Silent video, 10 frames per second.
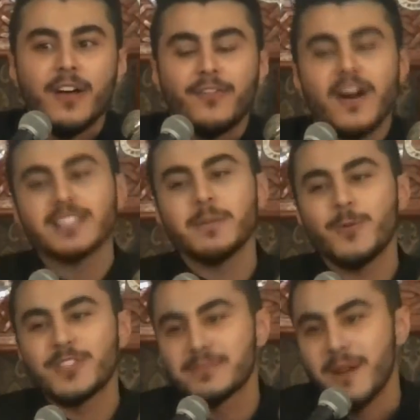Fatima
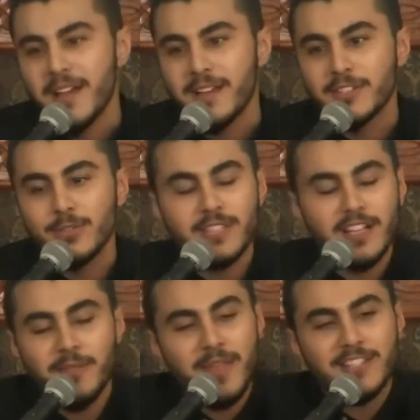would smile. She would
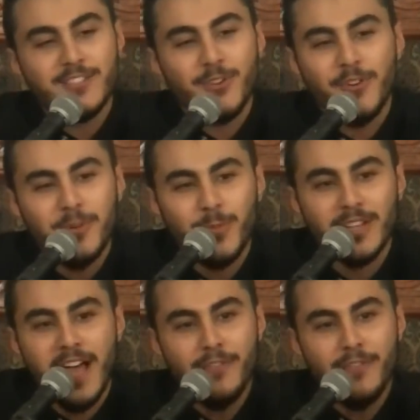tell him that's normal.